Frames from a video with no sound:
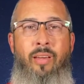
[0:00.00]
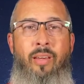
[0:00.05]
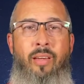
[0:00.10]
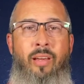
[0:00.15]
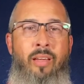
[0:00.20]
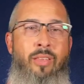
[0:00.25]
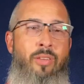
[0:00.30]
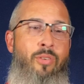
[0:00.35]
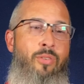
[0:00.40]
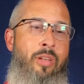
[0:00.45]

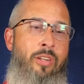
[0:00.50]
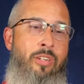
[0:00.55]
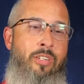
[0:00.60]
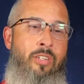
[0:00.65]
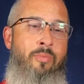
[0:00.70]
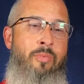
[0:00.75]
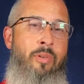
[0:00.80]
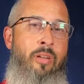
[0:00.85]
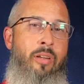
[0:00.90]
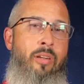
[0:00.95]
In the New
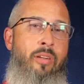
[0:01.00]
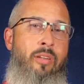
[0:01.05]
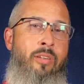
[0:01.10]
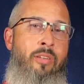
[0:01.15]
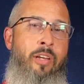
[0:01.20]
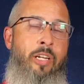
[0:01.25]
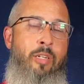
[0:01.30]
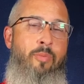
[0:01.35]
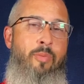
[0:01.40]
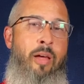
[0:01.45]
Testament,
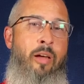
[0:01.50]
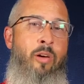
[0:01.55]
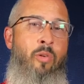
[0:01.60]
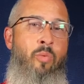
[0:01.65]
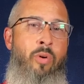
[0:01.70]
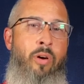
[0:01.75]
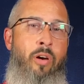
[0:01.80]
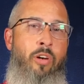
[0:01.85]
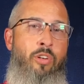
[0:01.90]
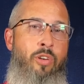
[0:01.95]
talks about how
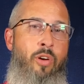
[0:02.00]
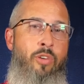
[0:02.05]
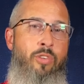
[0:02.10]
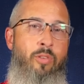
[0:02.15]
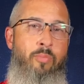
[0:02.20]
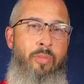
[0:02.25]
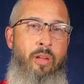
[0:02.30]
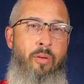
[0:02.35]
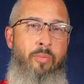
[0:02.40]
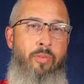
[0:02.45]
we're a
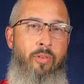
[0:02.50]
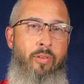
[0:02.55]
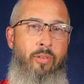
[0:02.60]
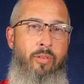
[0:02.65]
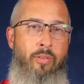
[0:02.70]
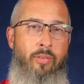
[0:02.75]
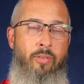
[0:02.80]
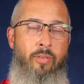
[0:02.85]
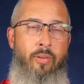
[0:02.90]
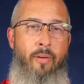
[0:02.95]
chosen people,
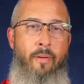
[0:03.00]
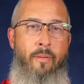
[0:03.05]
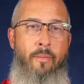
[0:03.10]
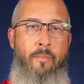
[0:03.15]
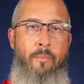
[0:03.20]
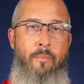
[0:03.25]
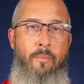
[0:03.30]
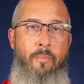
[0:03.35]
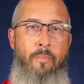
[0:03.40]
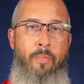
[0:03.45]

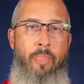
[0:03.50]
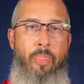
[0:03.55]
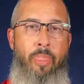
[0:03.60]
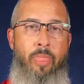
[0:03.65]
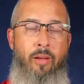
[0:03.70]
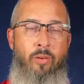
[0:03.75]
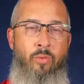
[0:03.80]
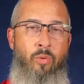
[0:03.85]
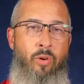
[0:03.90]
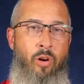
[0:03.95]

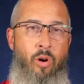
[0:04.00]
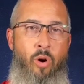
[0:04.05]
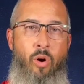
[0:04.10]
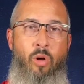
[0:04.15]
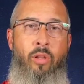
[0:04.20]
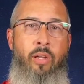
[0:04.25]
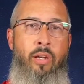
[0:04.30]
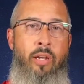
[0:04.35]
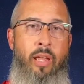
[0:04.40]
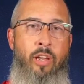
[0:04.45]
we're a
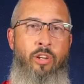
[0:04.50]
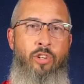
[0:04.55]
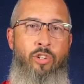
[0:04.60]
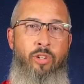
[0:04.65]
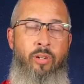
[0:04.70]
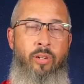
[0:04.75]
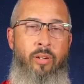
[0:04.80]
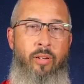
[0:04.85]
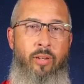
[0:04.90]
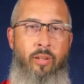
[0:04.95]
holy
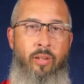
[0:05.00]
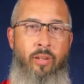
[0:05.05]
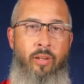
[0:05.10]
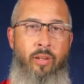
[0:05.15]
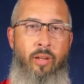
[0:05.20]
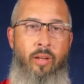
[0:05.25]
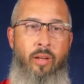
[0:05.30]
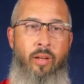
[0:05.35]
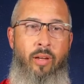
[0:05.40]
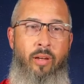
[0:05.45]
nation,
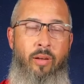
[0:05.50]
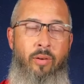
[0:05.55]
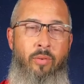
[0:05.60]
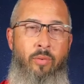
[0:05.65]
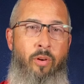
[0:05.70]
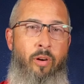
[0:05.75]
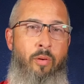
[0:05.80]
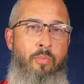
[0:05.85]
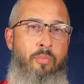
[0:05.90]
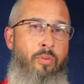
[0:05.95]

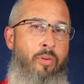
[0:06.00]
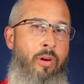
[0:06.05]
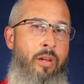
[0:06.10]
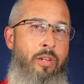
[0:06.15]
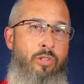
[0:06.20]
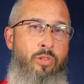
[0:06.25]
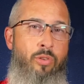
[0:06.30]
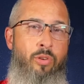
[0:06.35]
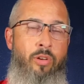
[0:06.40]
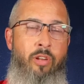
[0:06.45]
we're a
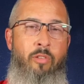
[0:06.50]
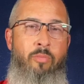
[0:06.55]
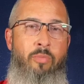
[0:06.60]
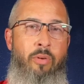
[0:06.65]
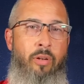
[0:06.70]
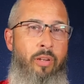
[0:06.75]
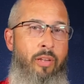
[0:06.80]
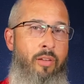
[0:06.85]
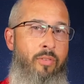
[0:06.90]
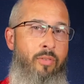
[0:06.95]
priesthood of
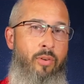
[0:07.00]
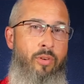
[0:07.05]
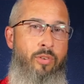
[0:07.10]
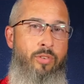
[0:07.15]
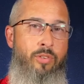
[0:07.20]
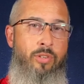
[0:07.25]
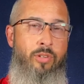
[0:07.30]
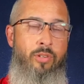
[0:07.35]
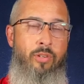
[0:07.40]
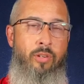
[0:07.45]

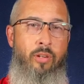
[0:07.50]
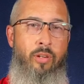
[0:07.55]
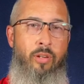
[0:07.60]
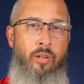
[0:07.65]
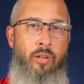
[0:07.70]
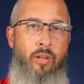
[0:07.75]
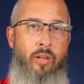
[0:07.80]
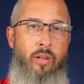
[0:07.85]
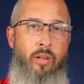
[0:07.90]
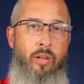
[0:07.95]
believers,
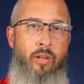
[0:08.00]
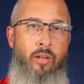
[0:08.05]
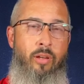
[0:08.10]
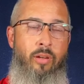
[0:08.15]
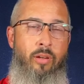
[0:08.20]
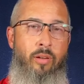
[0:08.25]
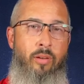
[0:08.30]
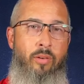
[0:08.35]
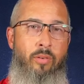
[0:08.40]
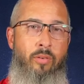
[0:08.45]

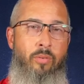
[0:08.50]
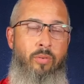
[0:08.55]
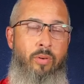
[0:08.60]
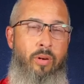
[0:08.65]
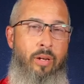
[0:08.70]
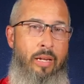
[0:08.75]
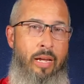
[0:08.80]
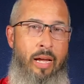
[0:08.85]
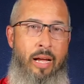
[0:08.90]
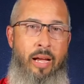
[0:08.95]

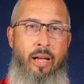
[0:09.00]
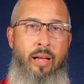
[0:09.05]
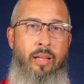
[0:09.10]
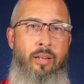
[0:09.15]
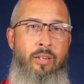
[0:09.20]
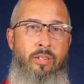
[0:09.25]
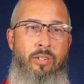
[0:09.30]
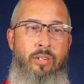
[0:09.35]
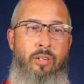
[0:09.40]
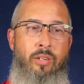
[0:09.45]
we're
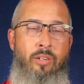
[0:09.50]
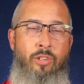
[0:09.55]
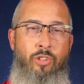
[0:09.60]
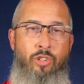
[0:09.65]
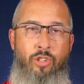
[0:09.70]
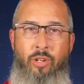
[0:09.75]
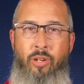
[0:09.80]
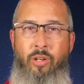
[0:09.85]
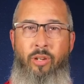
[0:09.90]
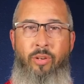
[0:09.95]
God's
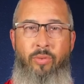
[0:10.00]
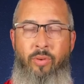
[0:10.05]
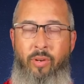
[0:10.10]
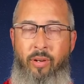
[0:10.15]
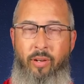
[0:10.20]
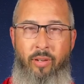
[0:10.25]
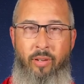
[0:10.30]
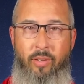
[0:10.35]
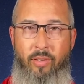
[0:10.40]
children.